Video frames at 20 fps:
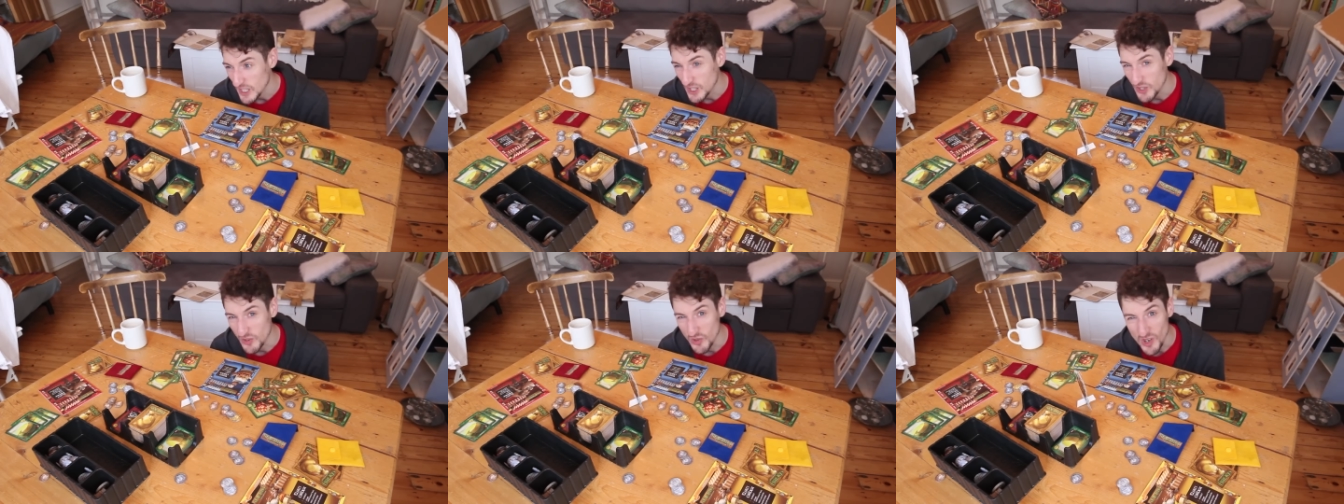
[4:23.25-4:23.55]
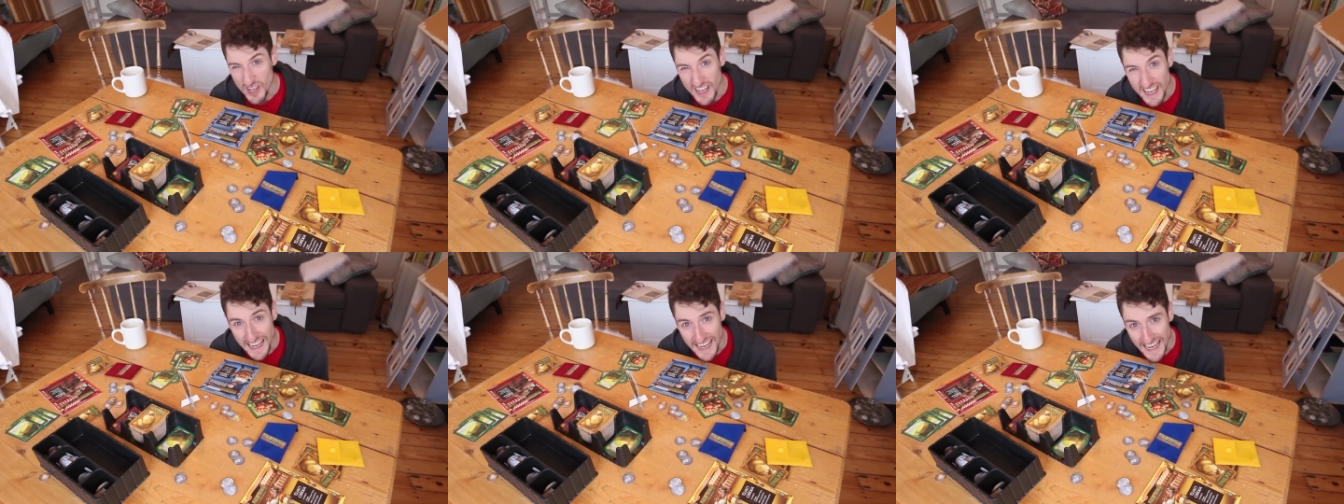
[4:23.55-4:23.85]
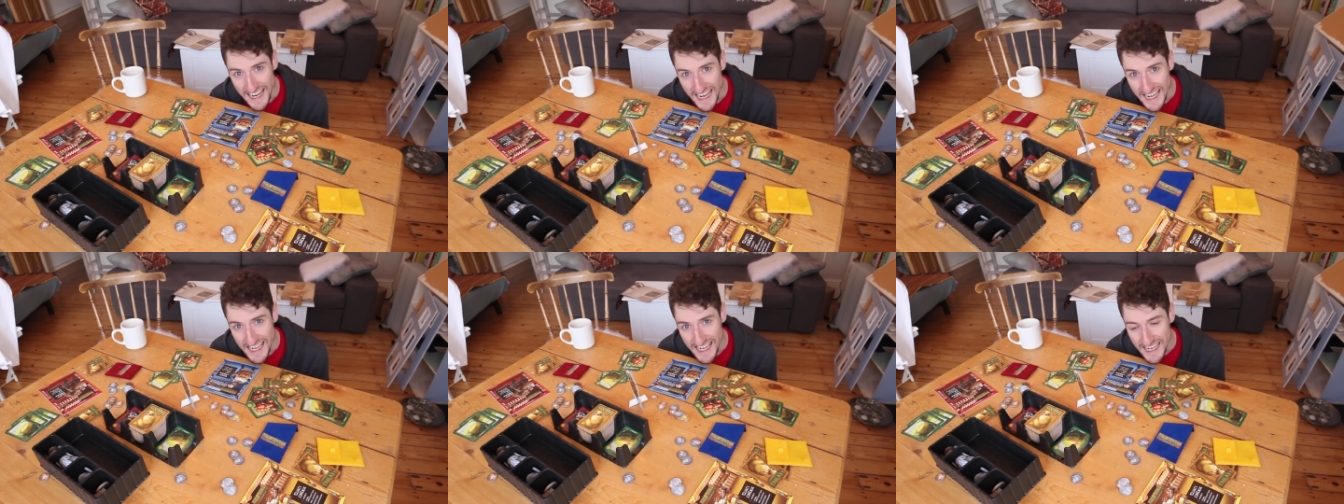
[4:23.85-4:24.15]

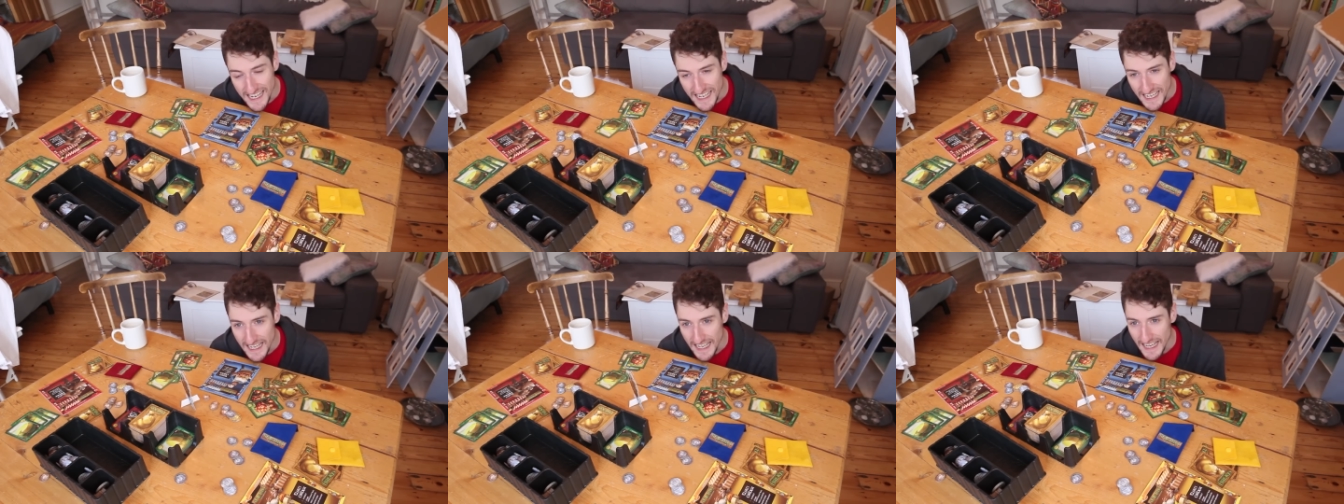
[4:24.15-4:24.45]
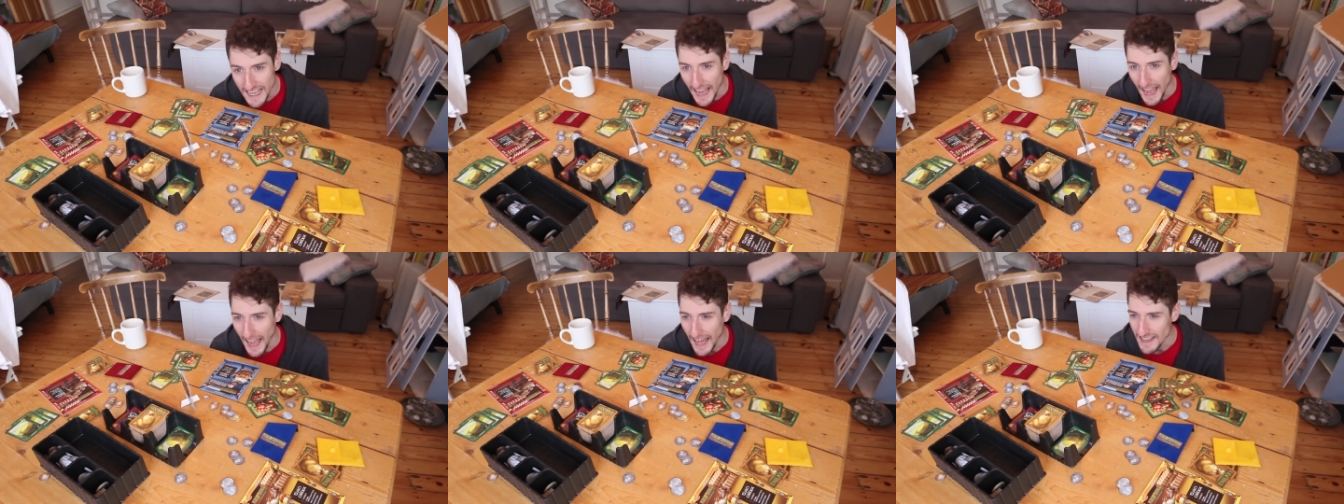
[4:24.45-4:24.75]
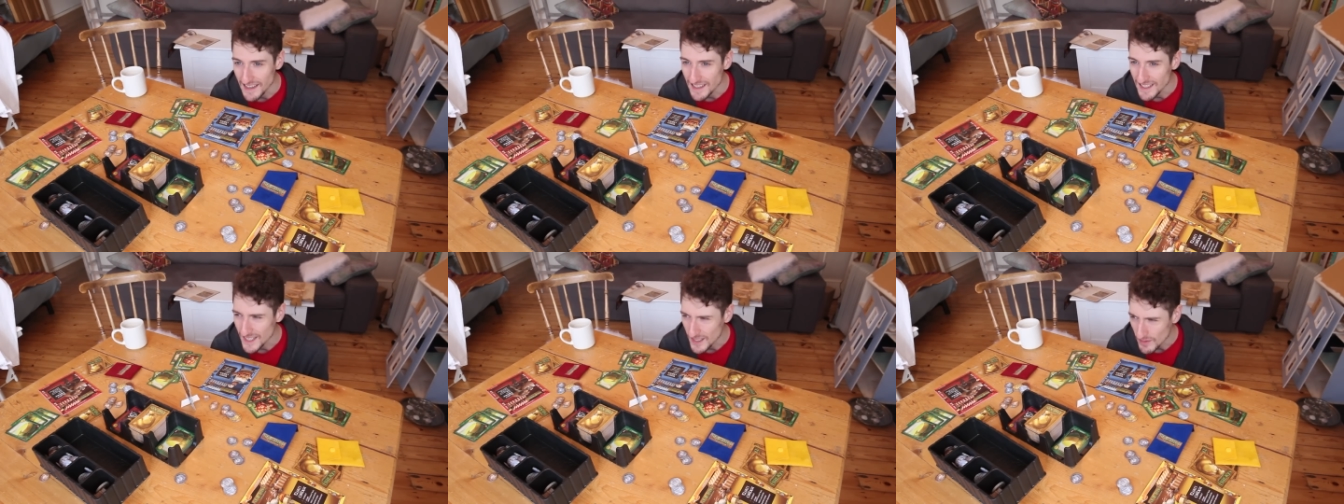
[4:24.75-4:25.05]
greed,
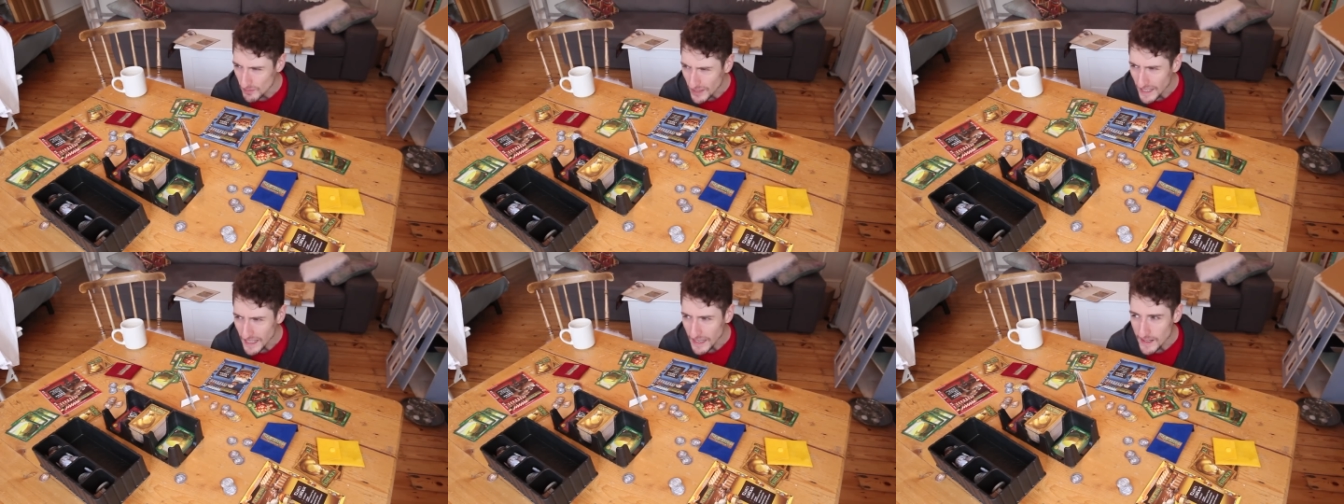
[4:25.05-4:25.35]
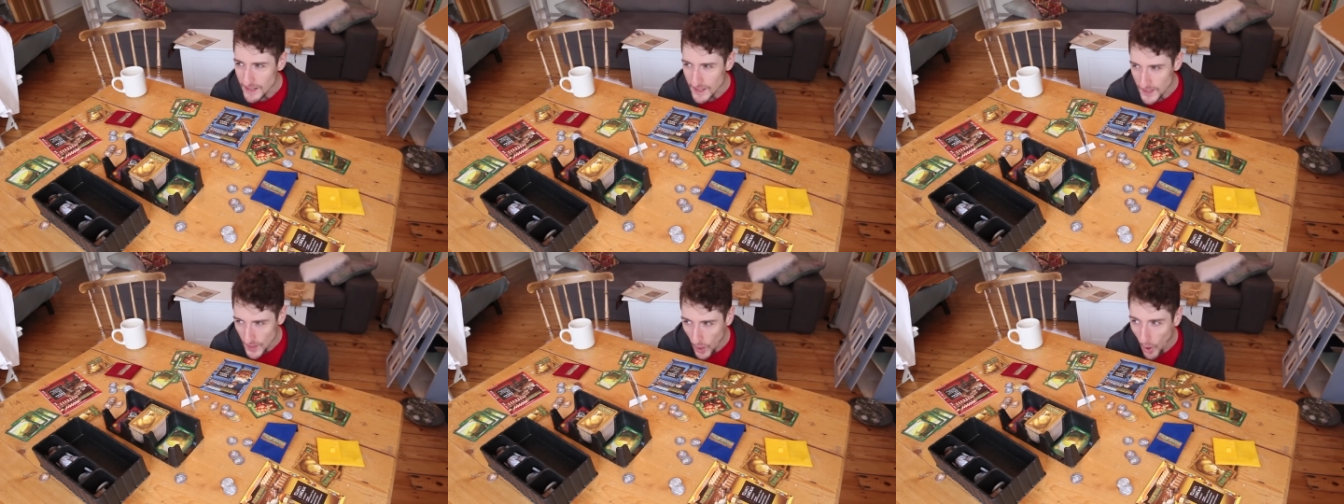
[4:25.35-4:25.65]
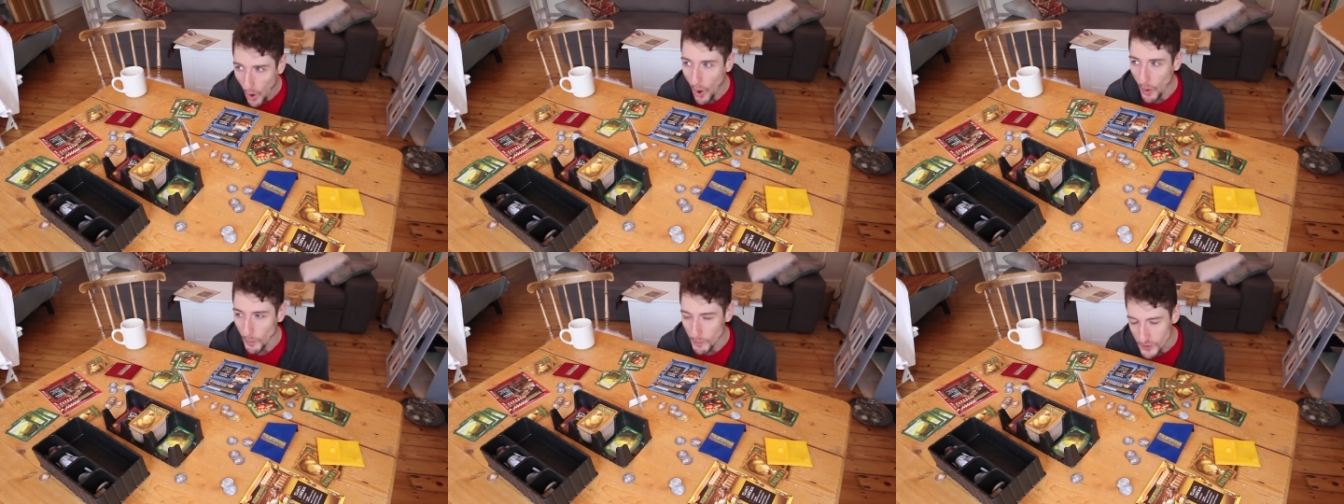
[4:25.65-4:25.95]
and some really
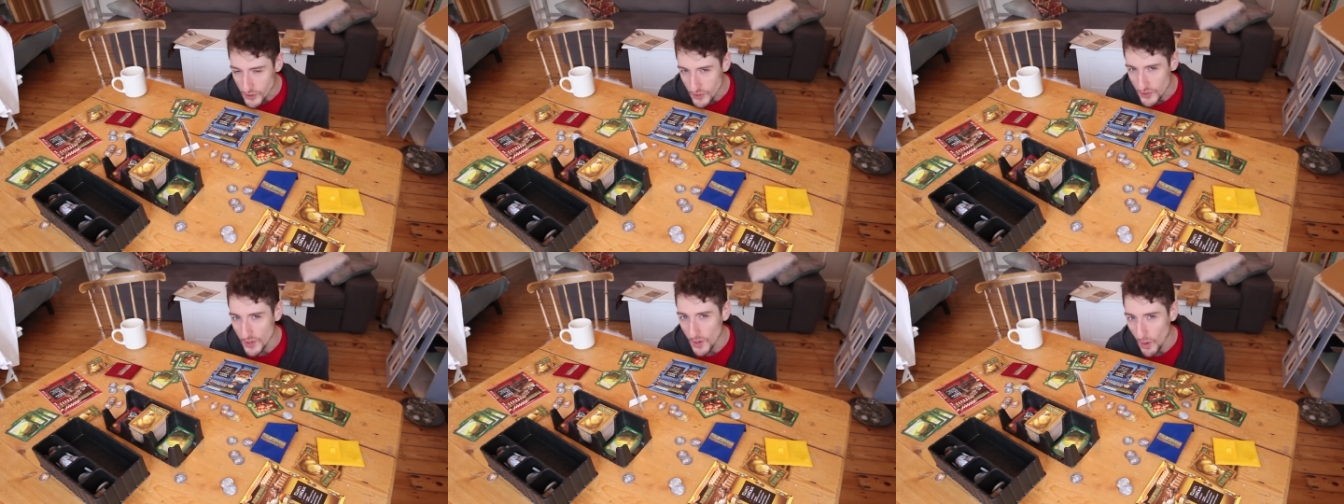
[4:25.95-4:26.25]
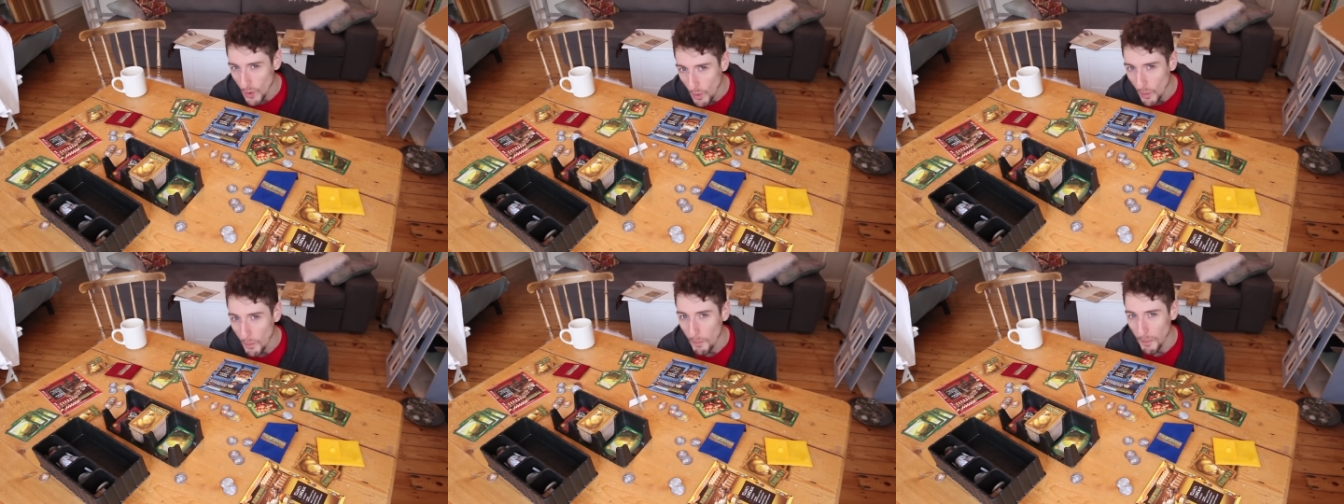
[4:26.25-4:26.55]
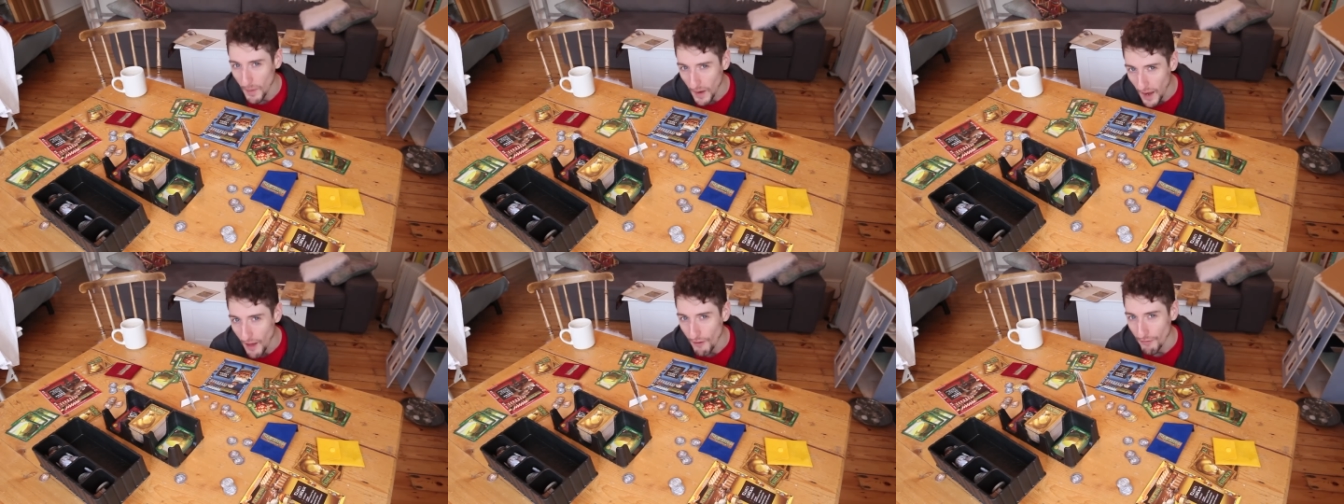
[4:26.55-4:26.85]
top
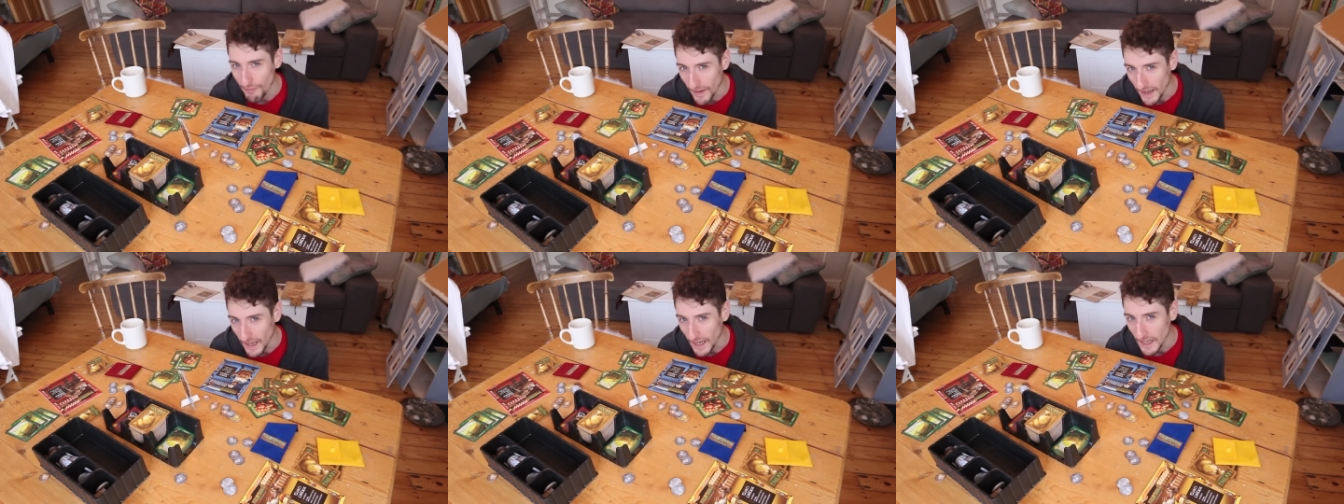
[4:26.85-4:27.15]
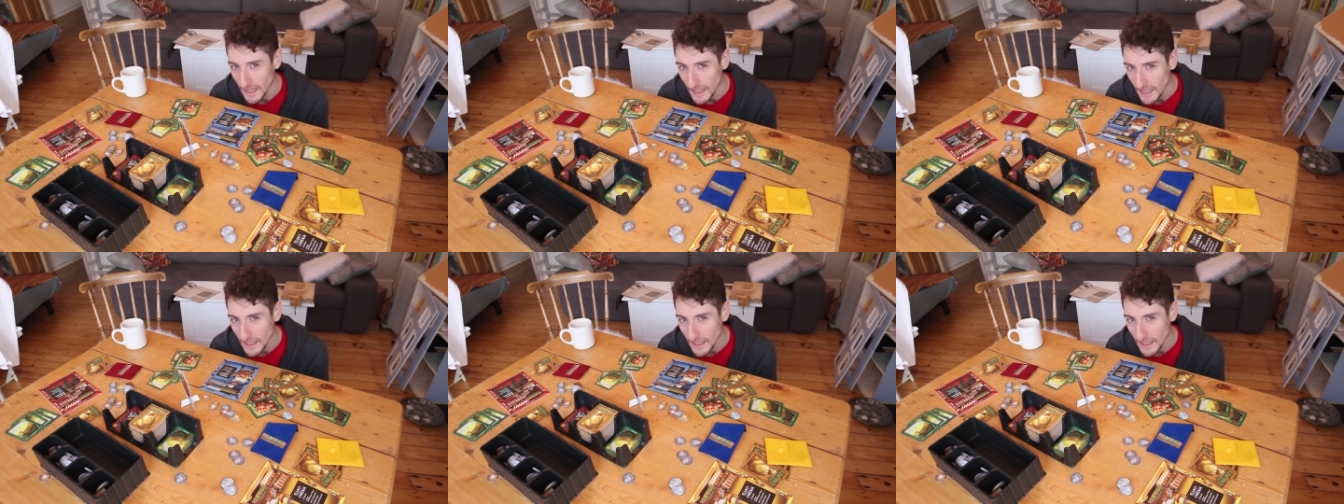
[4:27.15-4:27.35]
drawer bluffing.